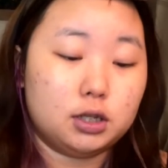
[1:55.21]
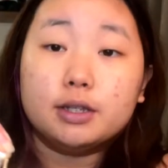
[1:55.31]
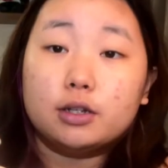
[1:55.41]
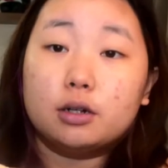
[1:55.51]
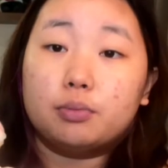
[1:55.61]
Just
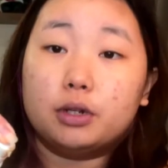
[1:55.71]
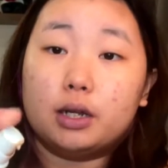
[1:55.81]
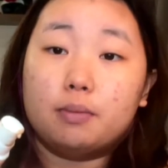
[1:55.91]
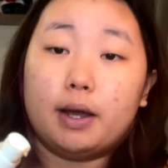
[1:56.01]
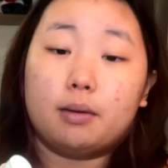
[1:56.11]
gonna put it at
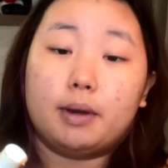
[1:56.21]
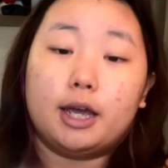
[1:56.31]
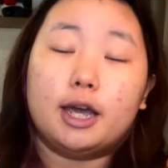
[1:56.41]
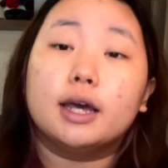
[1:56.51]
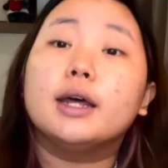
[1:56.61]
the back of my
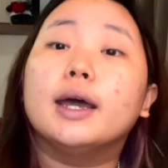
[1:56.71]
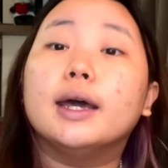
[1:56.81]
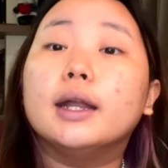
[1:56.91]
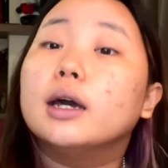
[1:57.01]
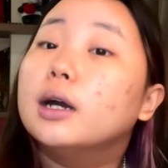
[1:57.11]
hand
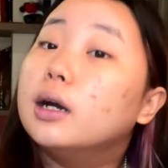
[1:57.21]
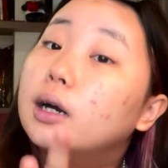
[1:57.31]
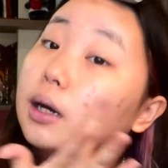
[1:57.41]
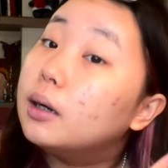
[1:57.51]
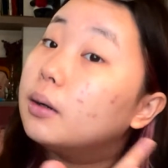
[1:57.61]
and
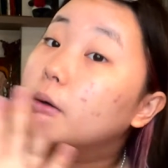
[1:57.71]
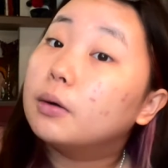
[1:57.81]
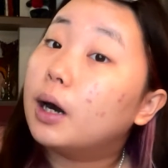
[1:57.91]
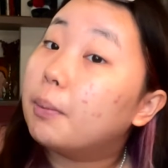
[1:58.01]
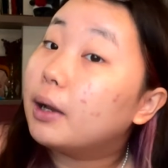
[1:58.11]

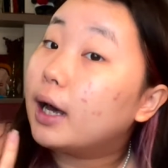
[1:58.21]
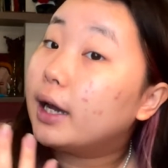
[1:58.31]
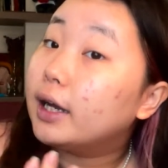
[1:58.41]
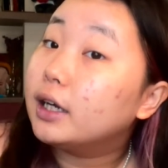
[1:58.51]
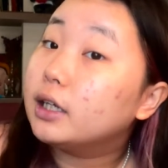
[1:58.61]

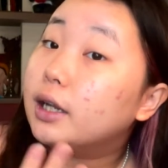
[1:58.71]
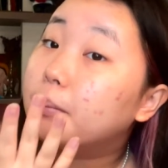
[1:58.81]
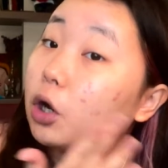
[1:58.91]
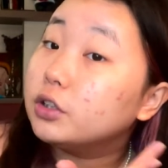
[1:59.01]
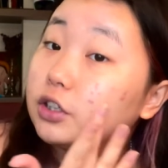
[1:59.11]
apply them,
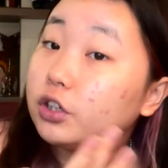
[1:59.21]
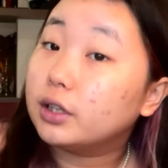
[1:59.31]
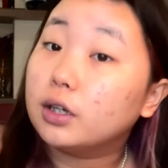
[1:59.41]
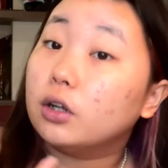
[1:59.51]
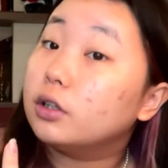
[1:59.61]

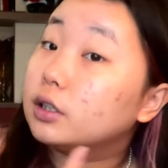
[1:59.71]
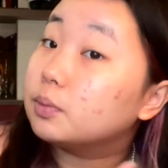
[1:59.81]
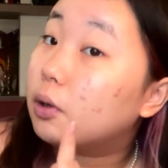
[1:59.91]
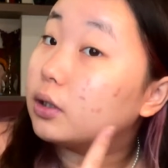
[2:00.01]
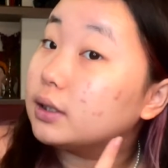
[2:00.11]
concentrating on the
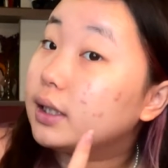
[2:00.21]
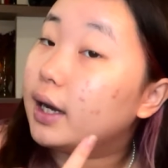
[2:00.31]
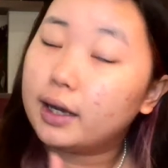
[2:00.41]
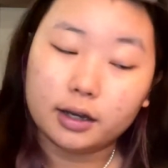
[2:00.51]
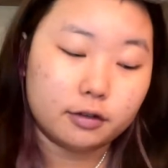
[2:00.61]
spots that I
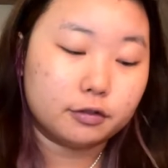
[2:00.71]
have.